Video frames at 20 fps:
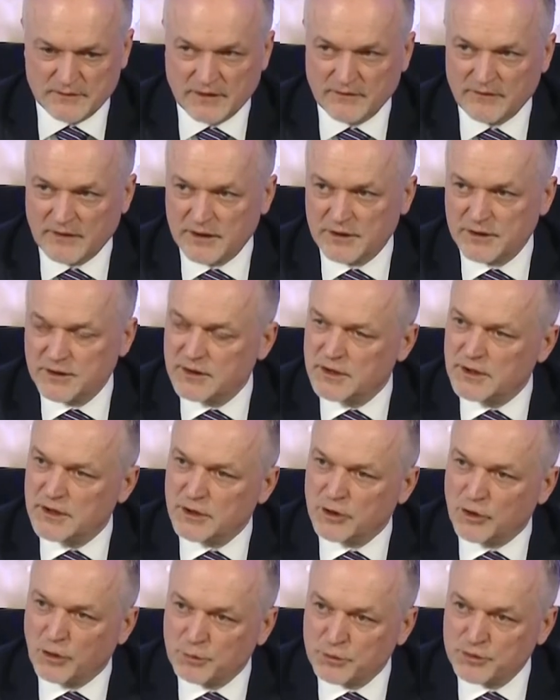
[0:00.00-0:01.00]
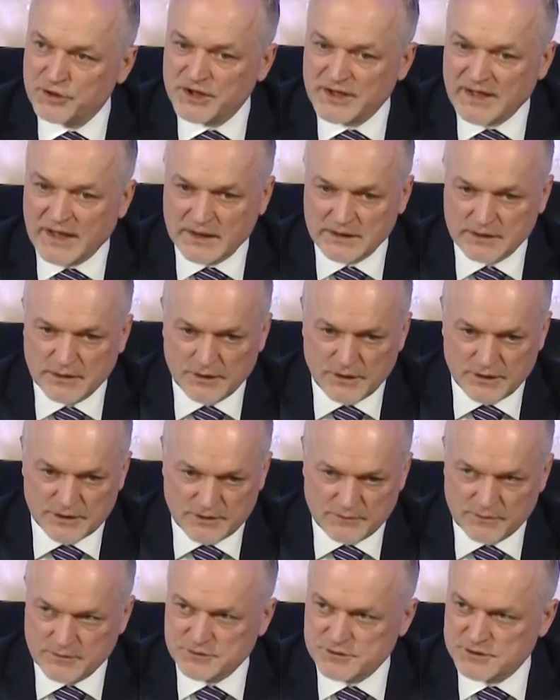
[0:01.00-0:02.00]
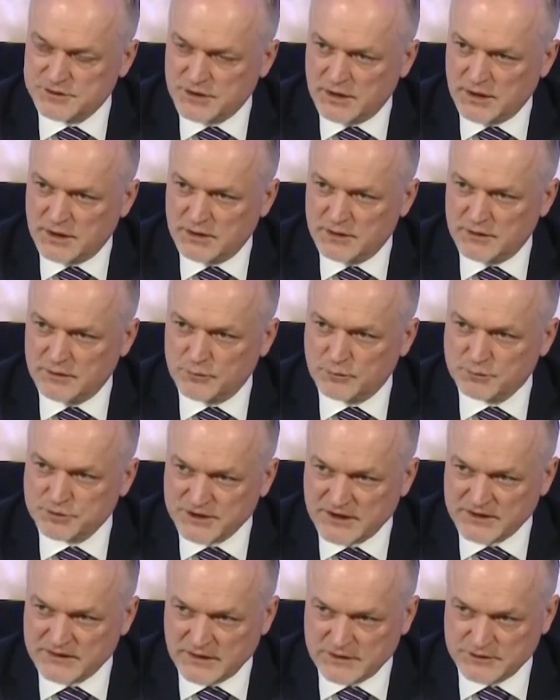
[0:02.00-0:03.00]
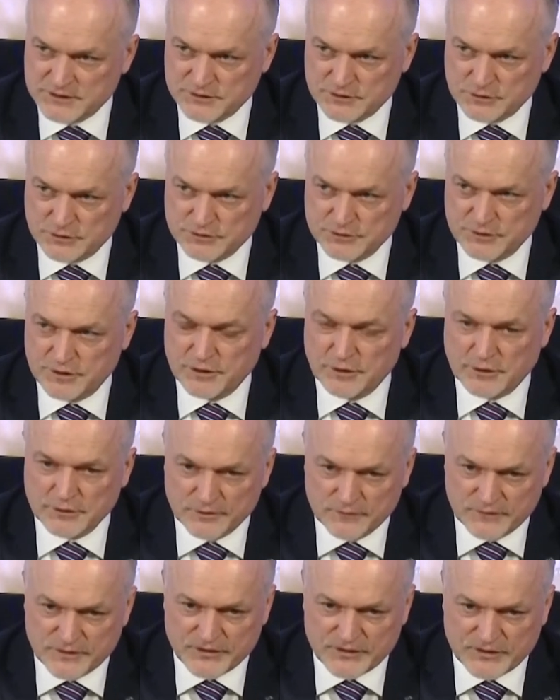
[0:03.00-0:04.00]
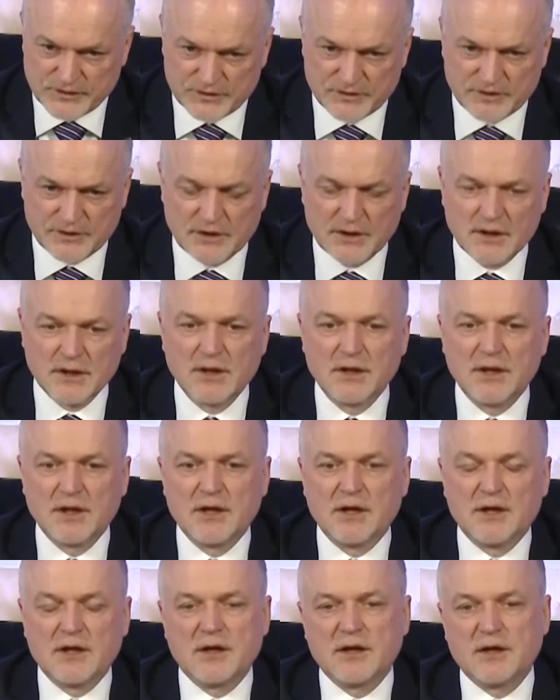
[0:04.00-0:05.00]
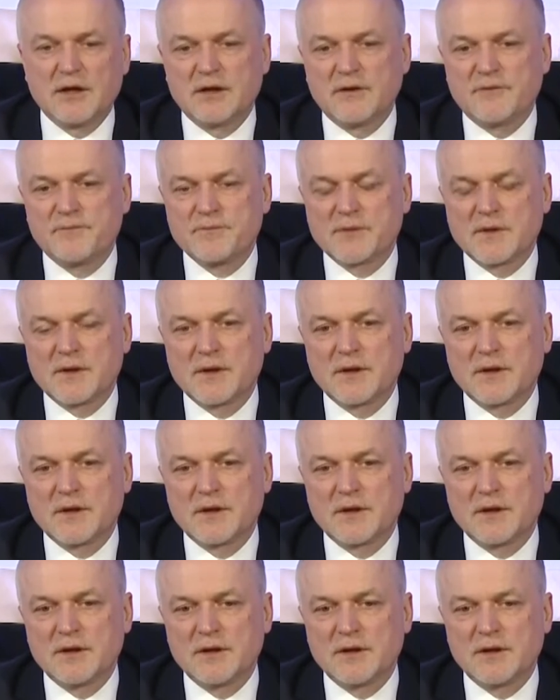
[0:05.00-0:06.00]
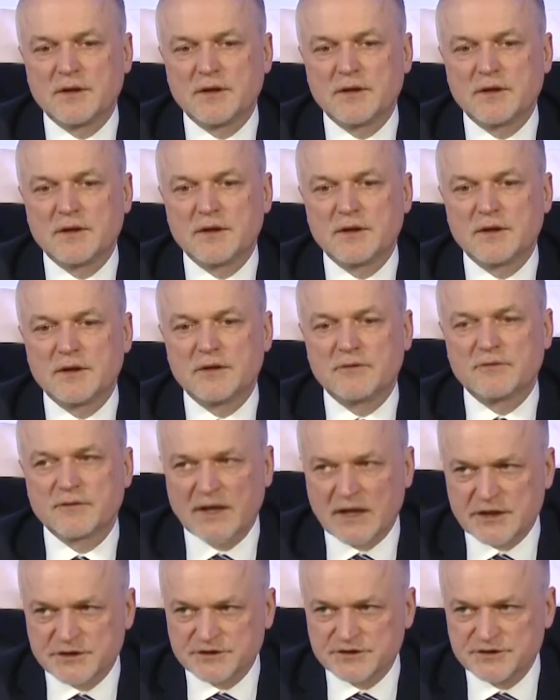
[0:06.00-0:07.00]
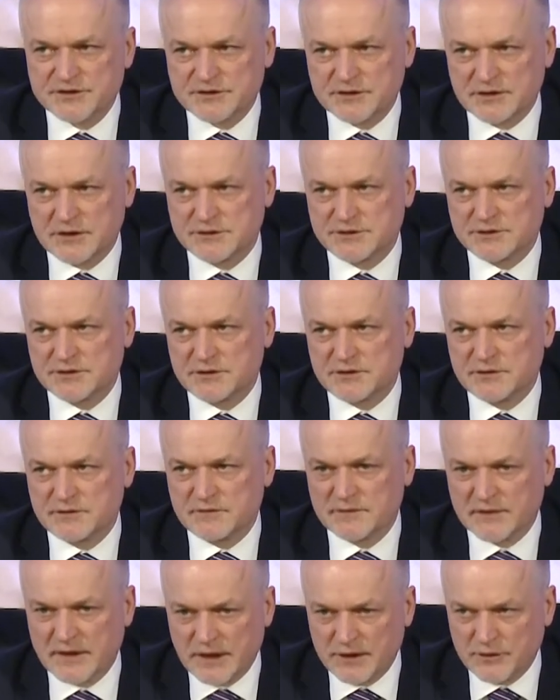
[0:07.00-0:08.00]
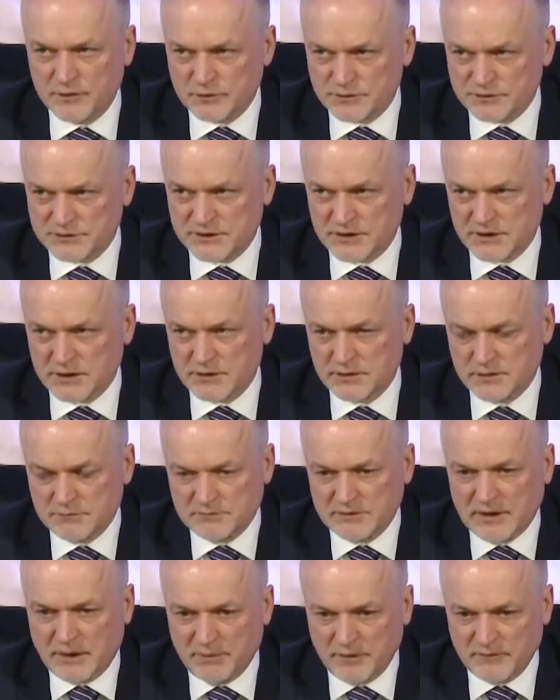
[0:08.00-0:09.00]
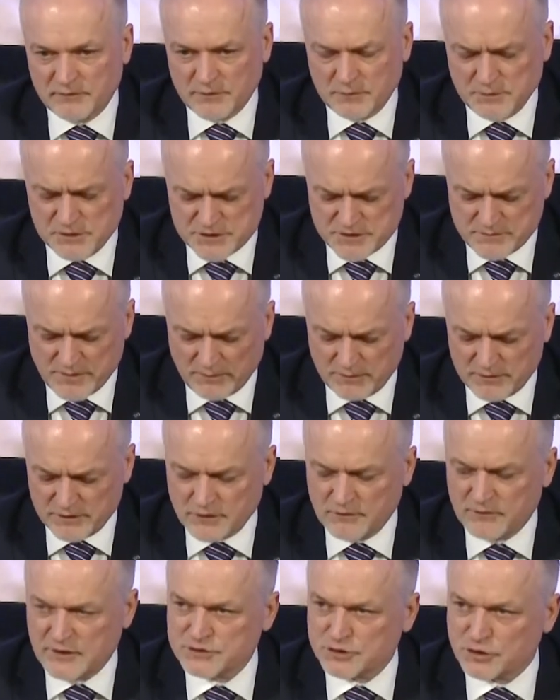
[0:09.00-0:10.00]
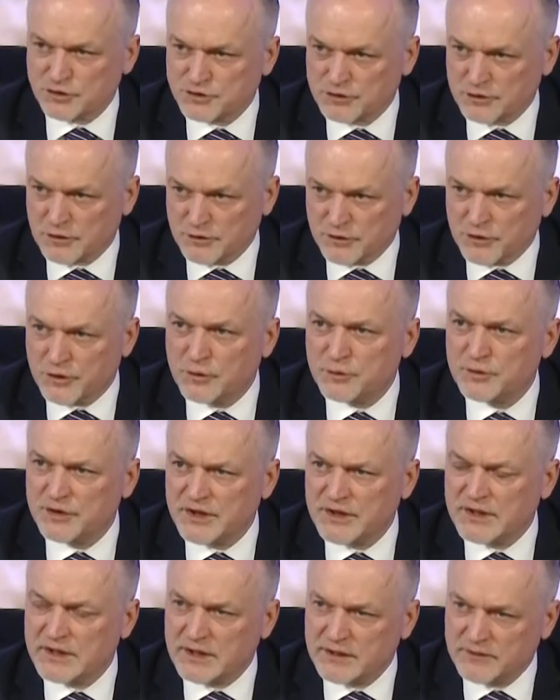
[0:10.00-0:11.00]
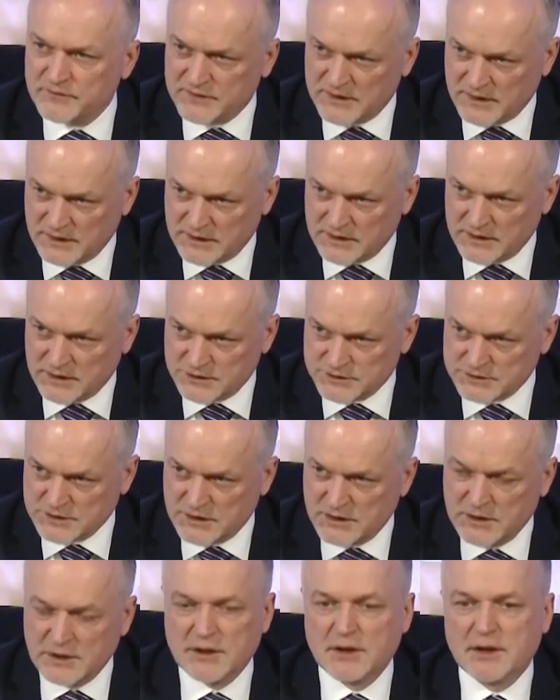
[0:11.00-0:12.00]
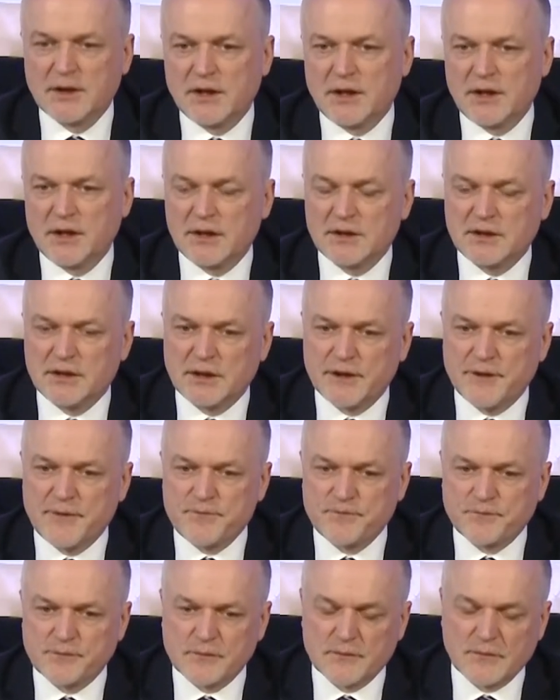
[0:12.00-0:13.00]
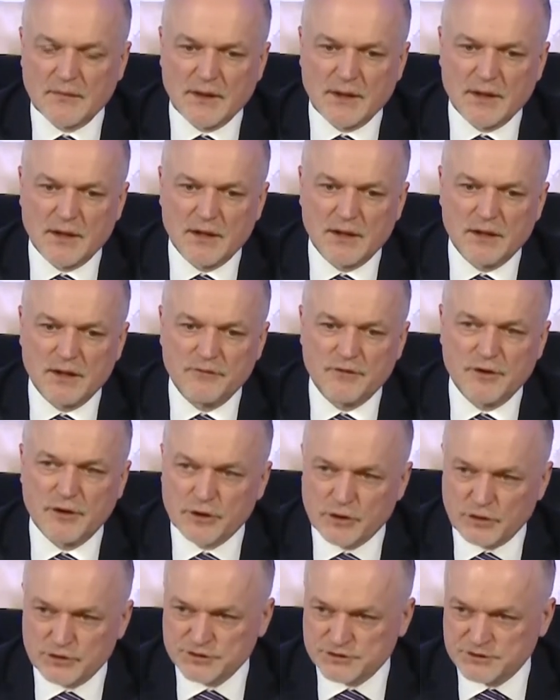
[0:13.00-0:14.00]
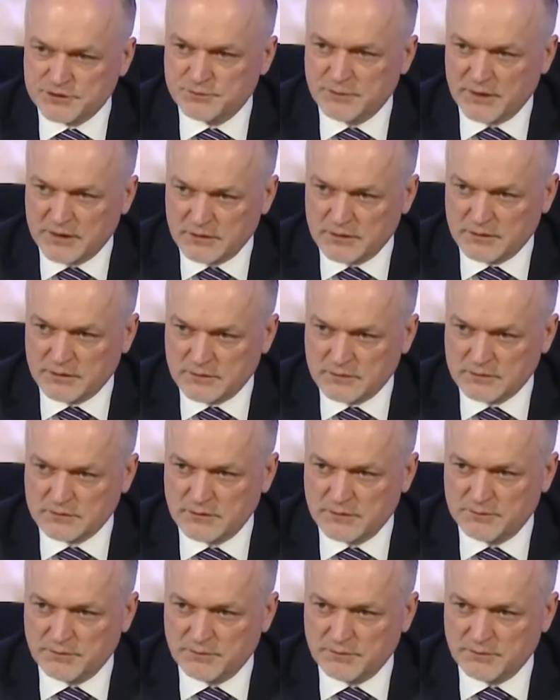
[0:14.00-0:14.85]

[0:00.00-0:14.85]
As we look at individual terminals, we'll issue press releases. I don't want to get ahead of myself in terms of the quantum of investments, and Katowice and Geniusza will certainly apply EU funds,